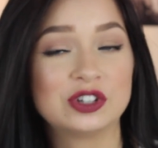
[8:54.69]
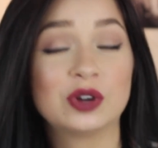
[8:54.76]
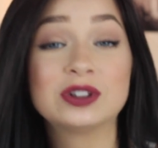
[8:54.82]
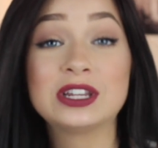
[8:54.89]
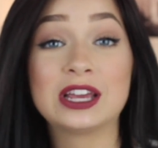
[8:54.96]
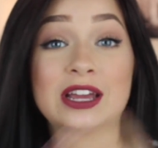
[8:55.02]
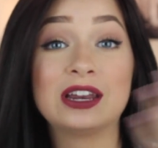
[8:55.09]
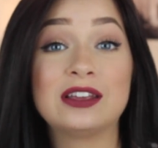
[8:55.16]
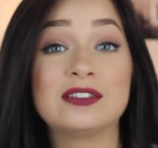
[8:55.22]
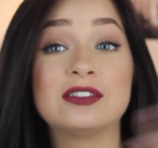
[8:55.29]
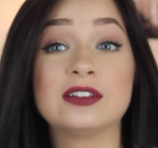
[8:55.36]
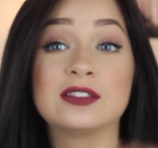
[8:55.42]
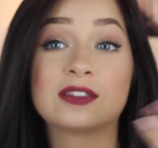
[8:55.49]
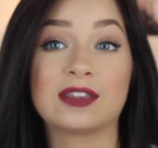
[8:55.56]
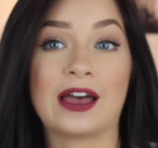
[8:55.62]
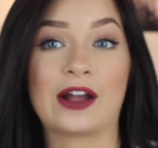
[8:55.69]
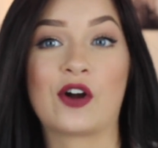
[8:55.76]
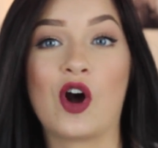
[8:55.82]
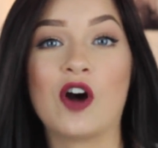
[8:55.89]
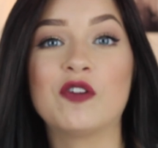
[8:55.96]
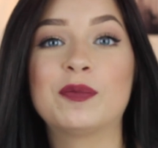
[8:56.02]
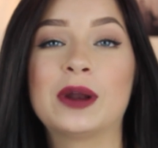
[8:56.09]
Don't take it easy and
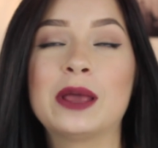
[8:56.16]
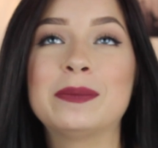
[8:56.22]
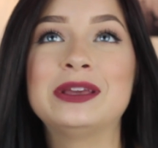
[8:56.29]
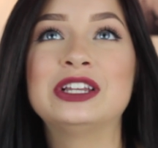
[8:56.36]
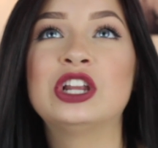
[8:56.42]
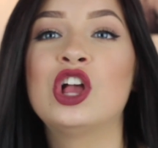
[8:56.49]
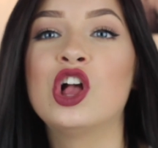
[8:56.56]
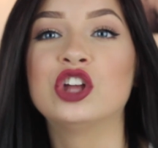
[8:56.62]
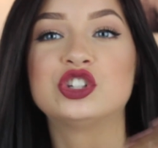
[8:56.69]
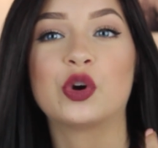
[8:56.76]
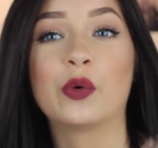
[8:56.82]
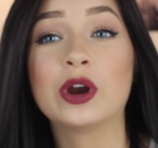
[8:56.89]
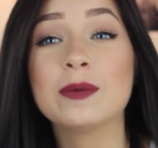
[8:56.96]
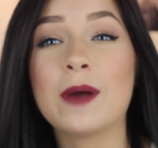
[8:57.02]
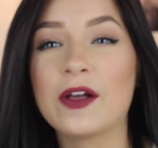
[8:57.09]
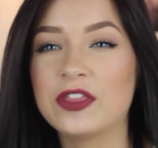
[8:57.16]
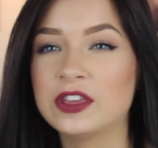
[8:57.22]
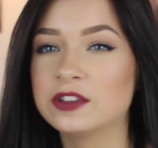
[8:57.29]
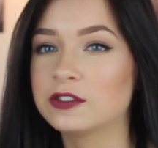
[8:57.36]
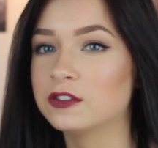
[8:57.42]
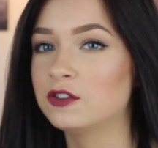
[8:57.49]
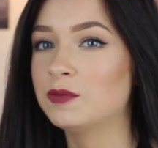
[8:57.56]
slack off, but I mean, don't worry about
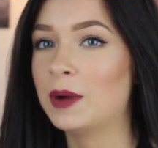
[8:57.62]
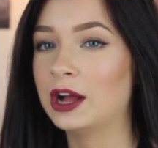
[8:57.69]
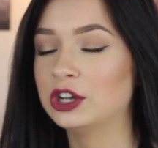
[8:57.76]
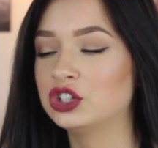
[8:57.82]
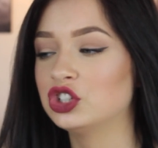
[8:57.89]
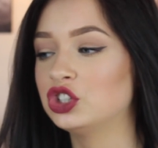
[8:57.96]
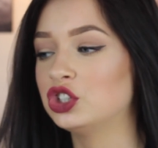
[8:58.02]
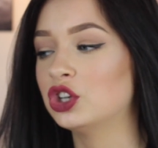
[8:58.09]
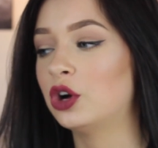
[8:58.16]
things too much.